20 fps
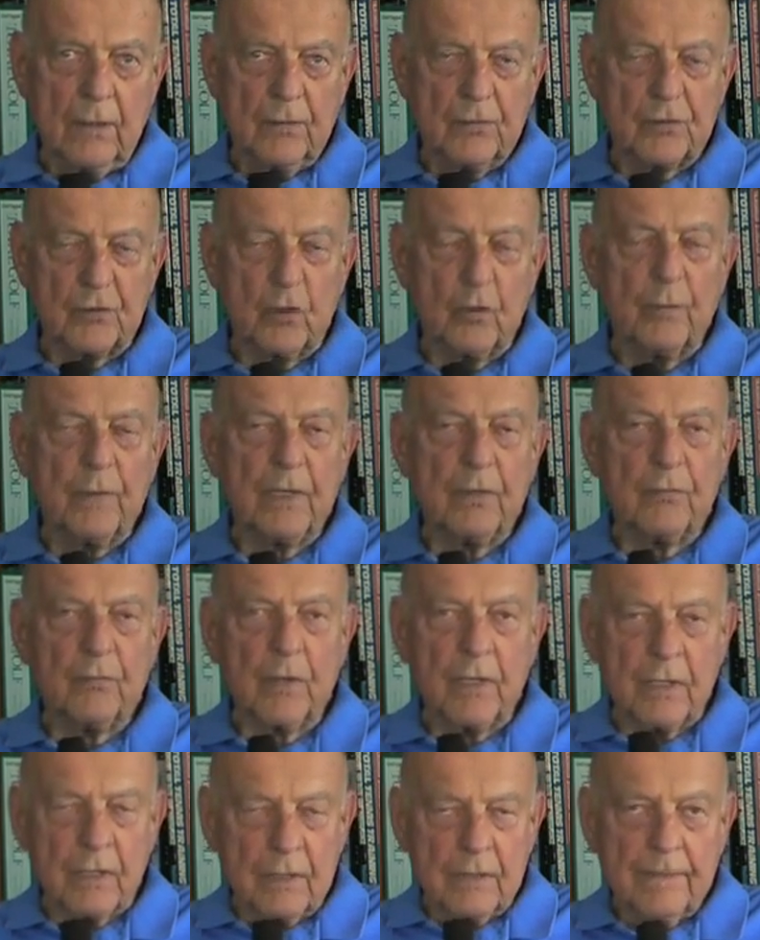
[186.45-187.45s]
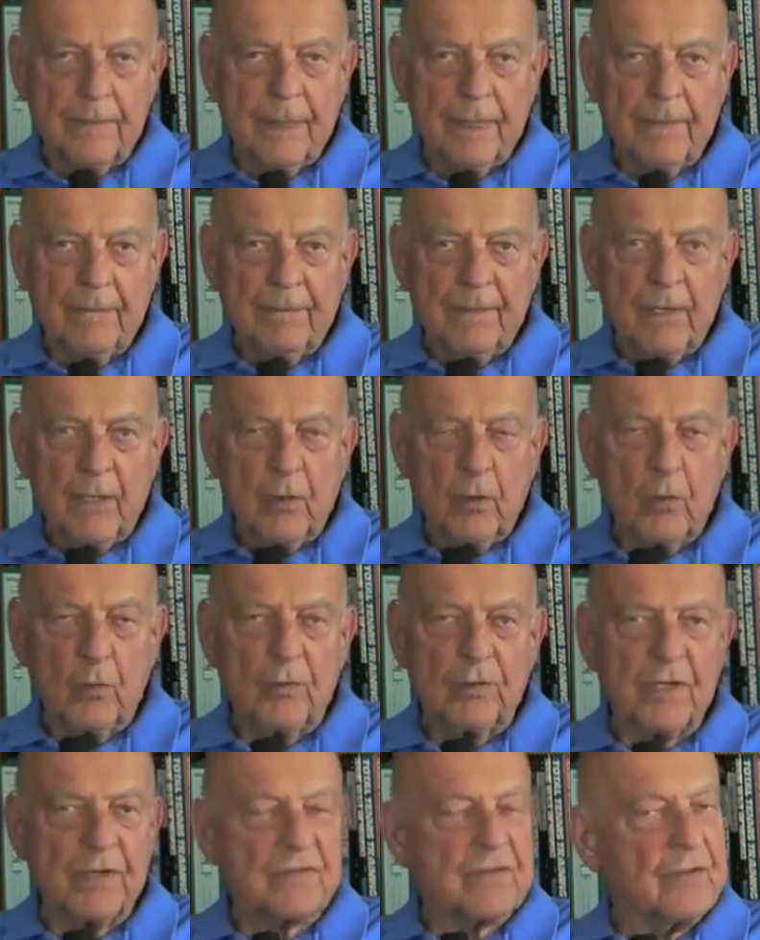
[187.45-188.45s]
Show me a runner
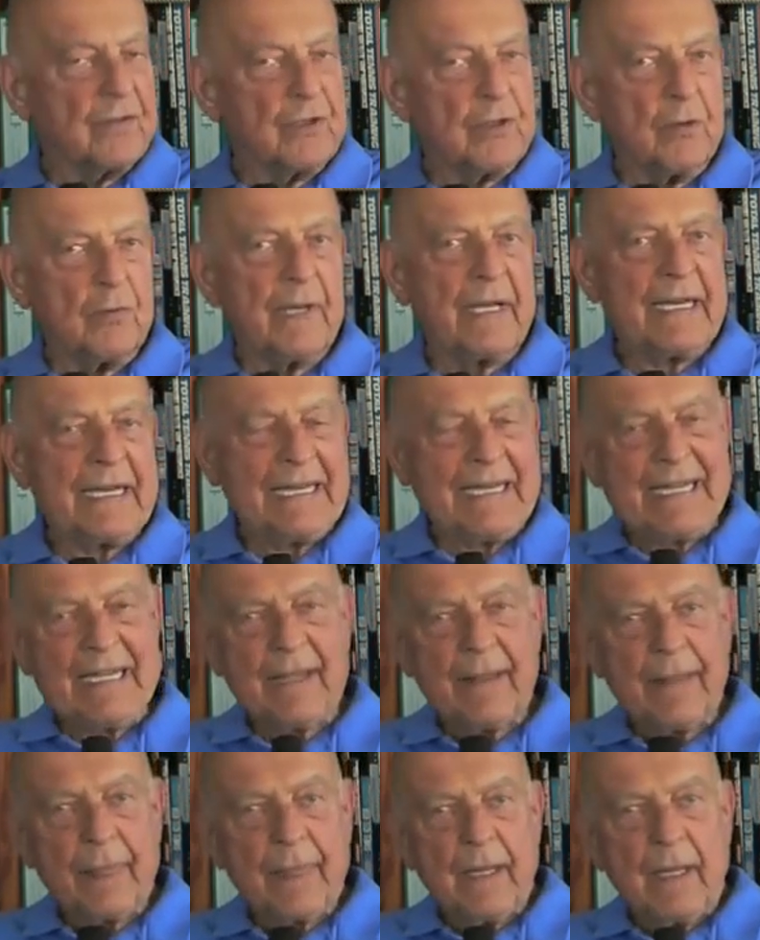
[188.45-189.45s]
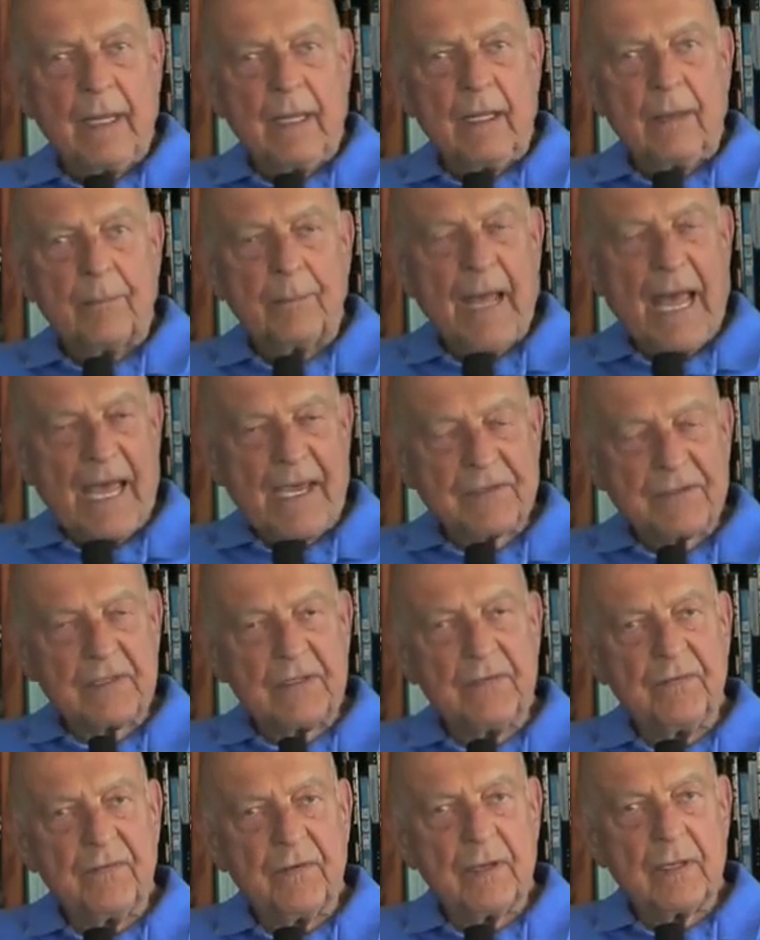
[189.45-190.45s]
who doesn't do any
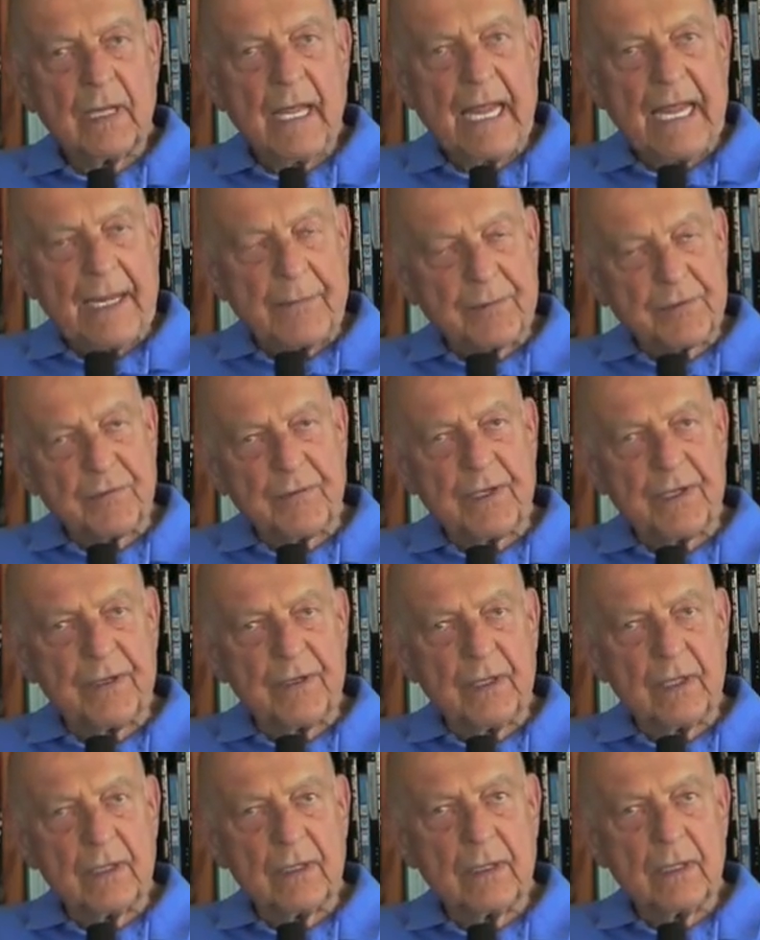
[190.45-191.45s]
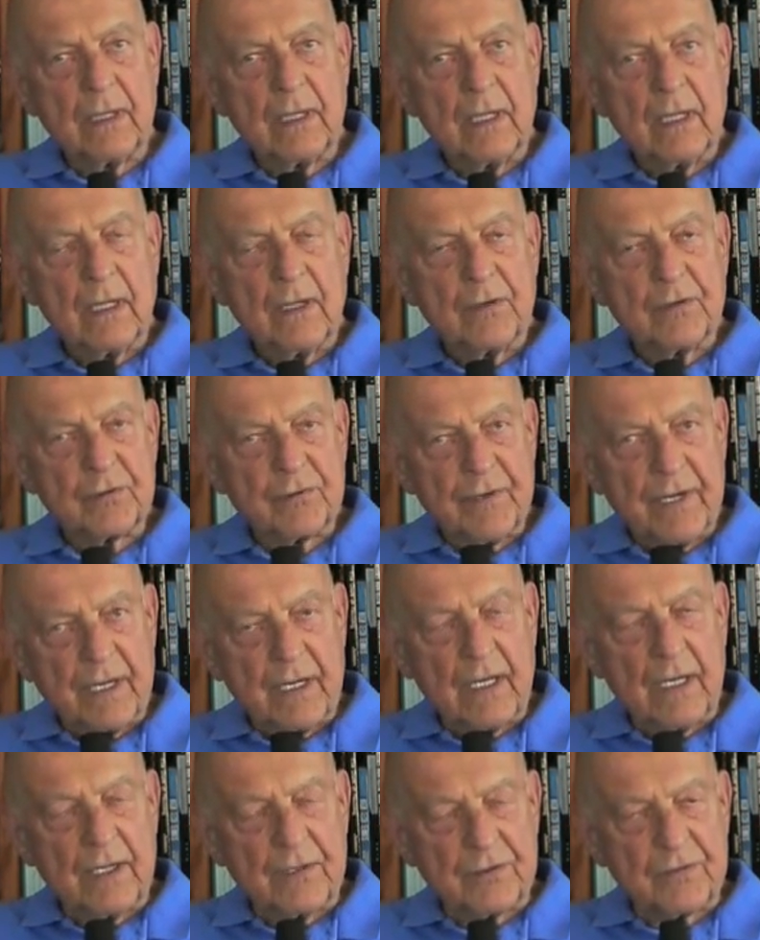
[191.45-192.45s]
passive hamstring
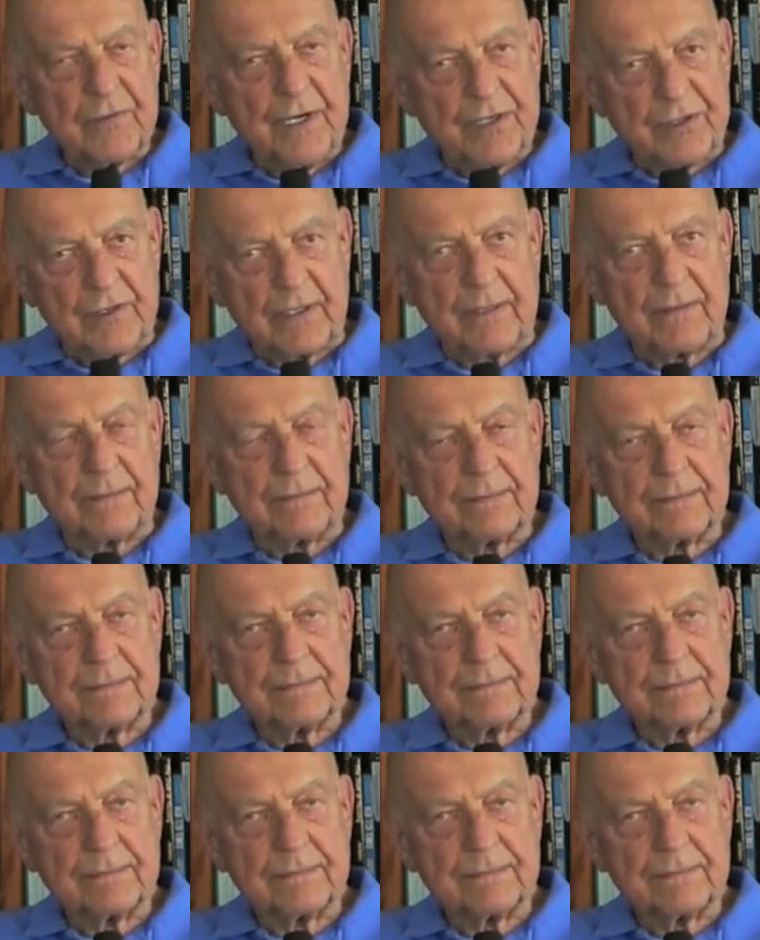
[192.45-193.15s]
stretching.